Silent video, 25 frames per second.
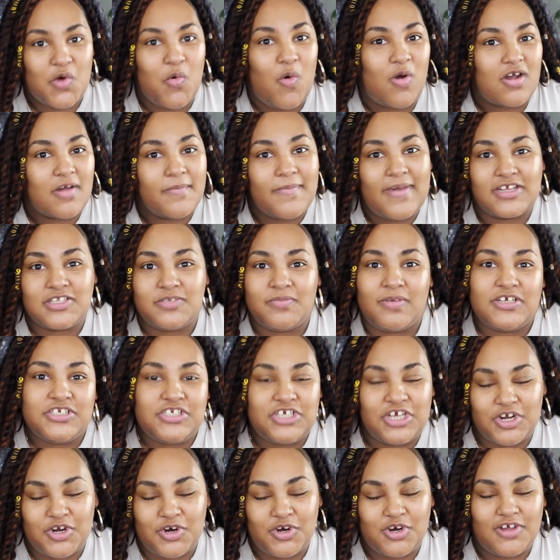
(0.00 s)
Welcome back to my
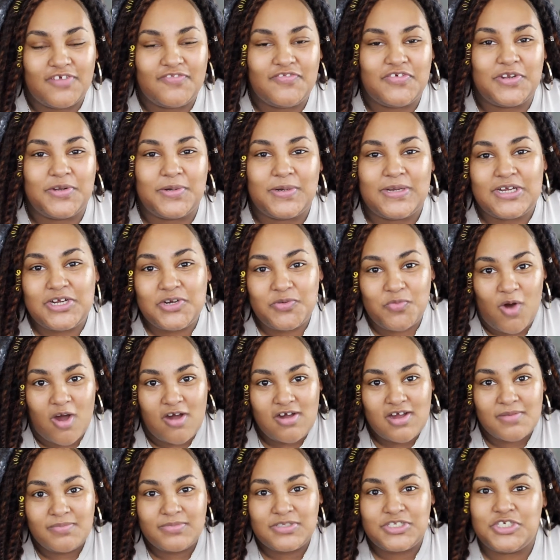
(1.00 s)
channel, or if you're new here,
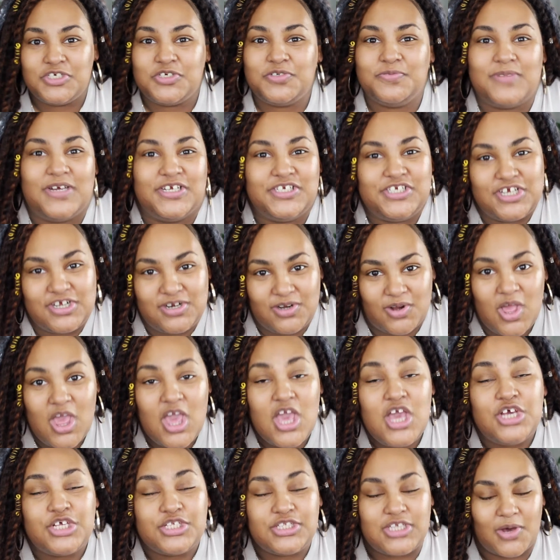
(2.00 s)
welcome to my channel.
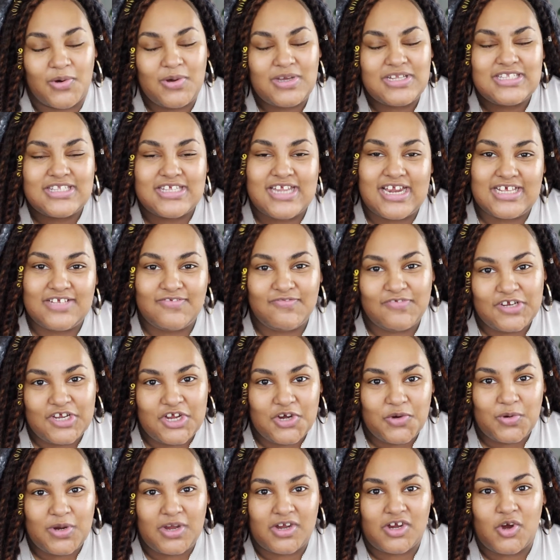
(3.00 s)
So in today's
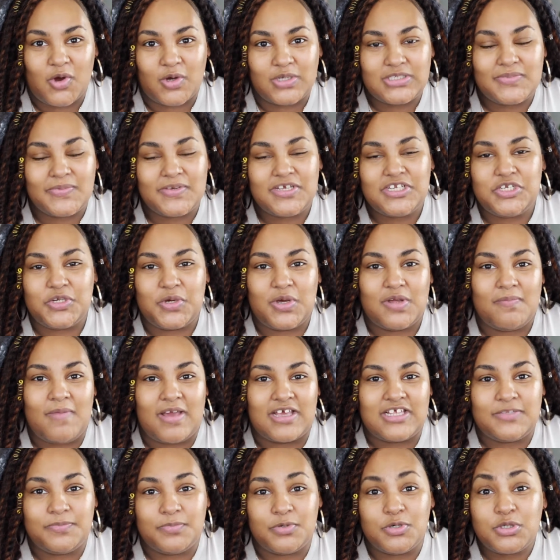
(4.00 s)
video, we are going to be doing my
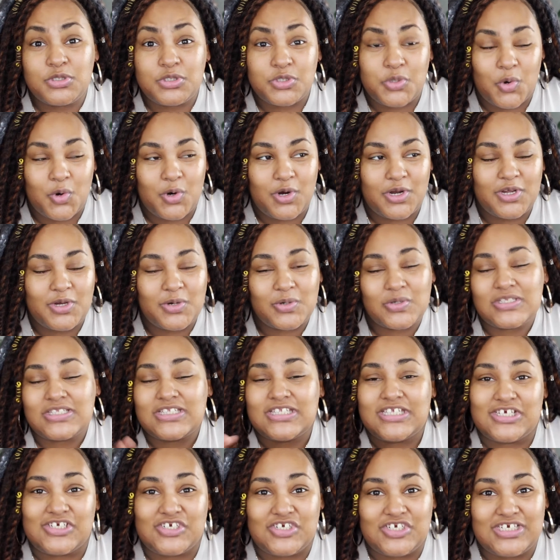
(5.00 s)
Spooktorial
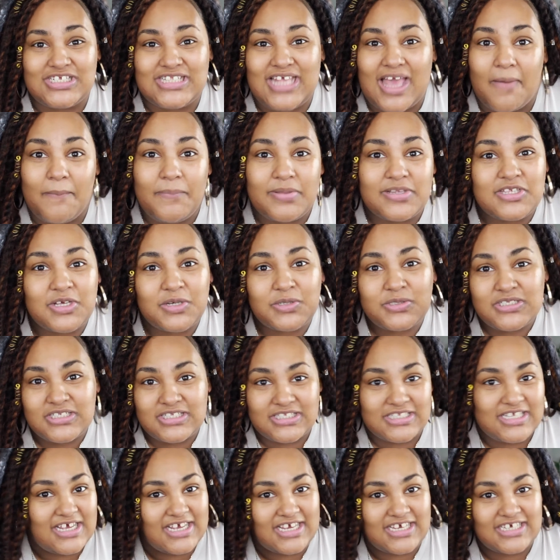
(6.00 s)
series, episode
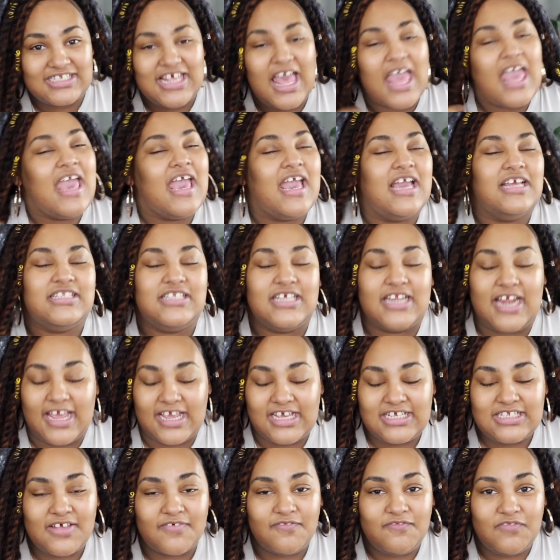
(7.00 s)
6. In
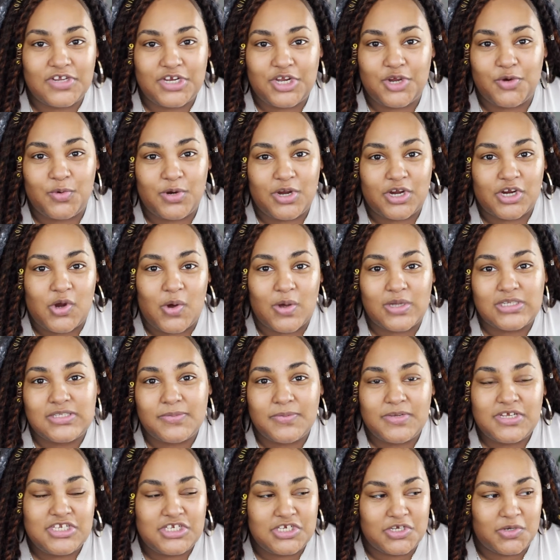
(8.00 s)
today's video, we are going to
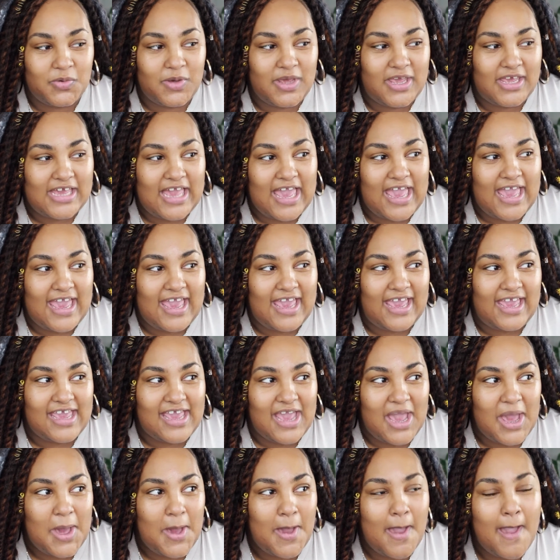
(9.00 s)
be doing
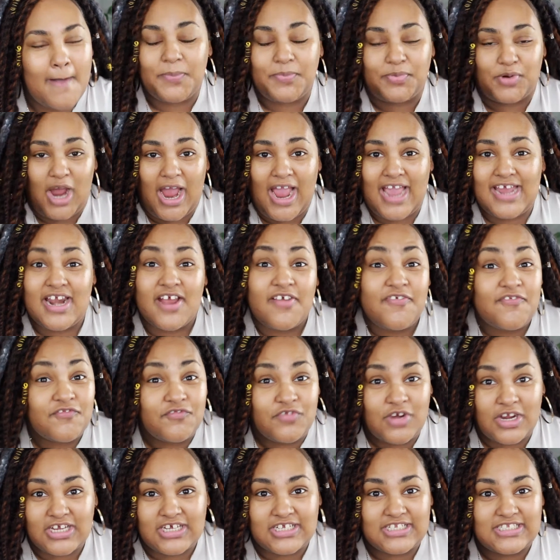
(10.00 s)
a Bride of
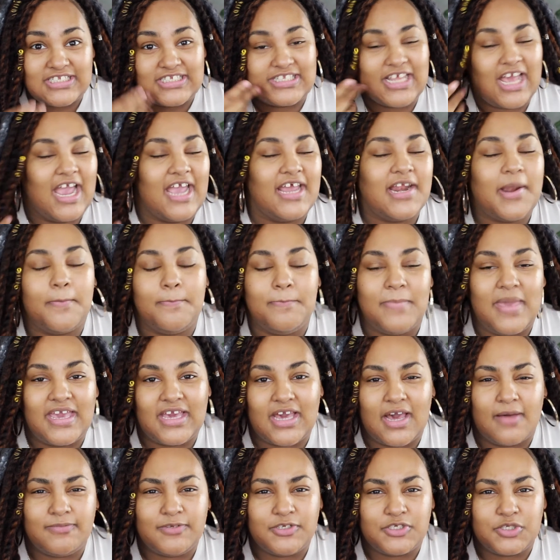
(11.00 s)
Frankenstein
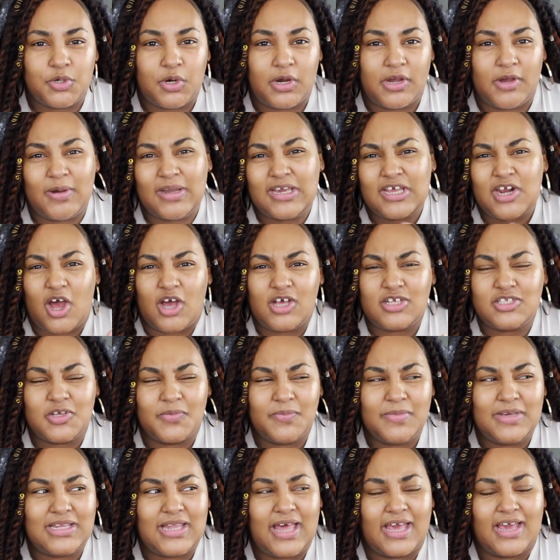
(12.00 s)
makeup tutorial. It could also
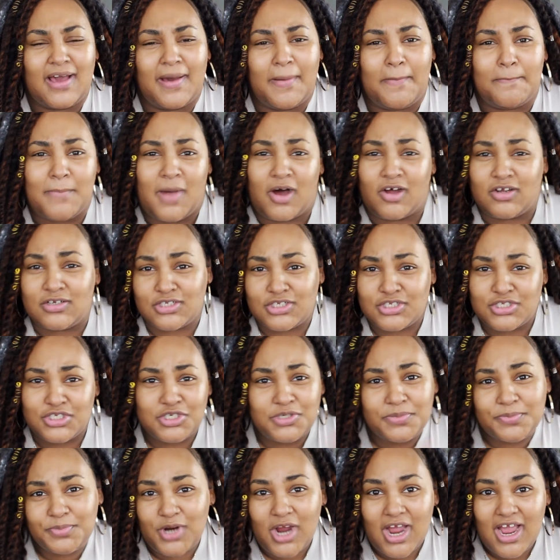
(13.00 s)
be like a
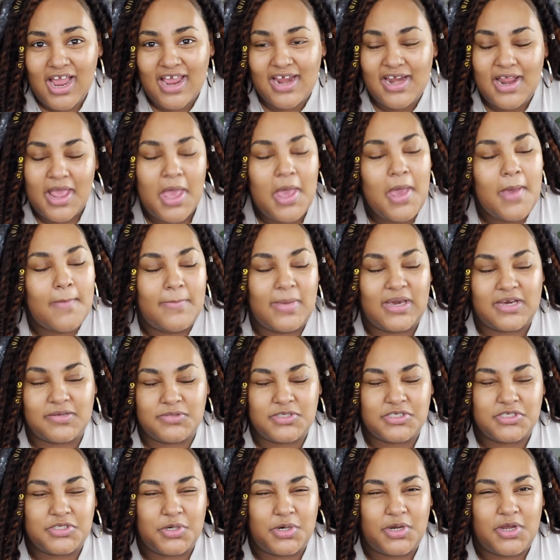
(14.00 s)
monster bride makeup
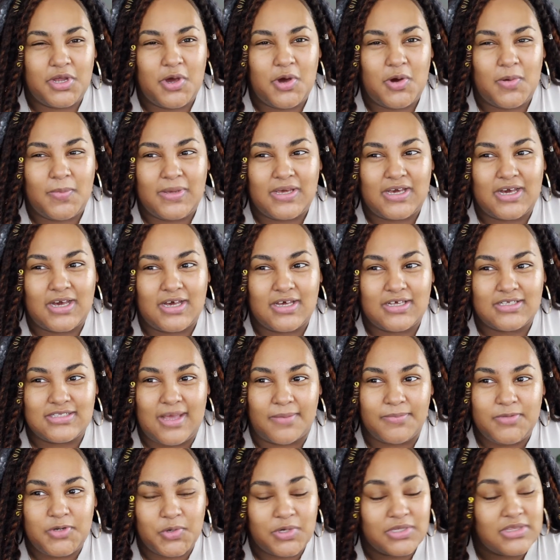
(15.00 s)
tutorial because
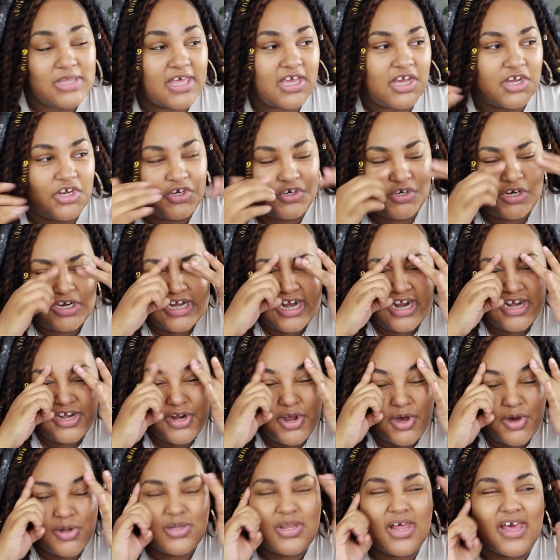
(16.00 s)
I'm doing like green. I
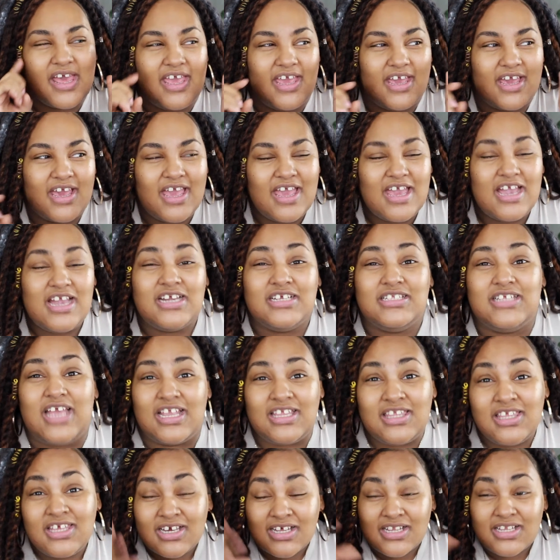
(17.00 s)
know like
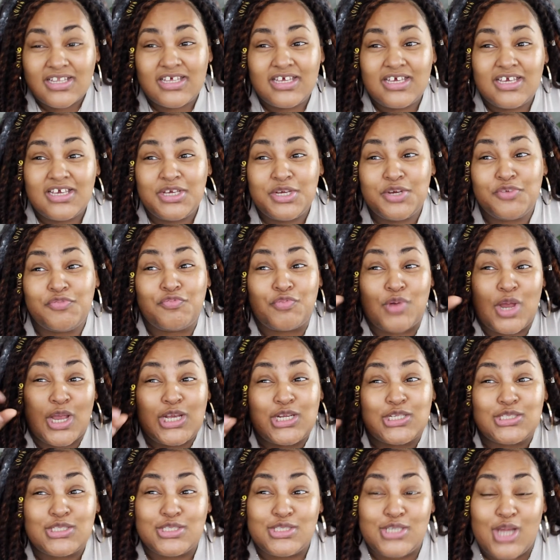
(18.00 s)
technically
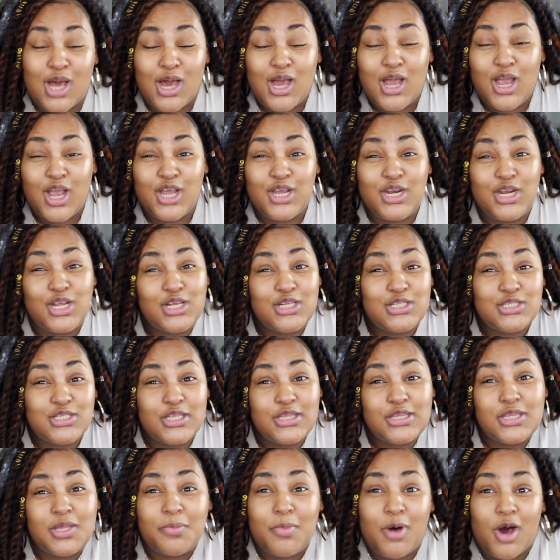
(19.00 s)
Frankenstein
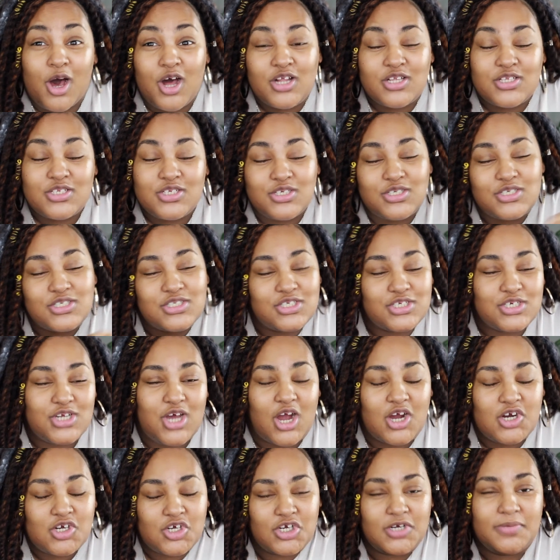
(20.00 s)
isn't the monster, it's the
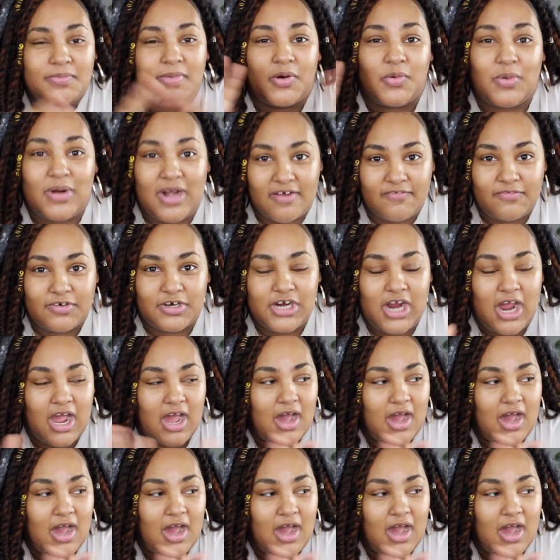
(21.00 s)
doctor, but whatever.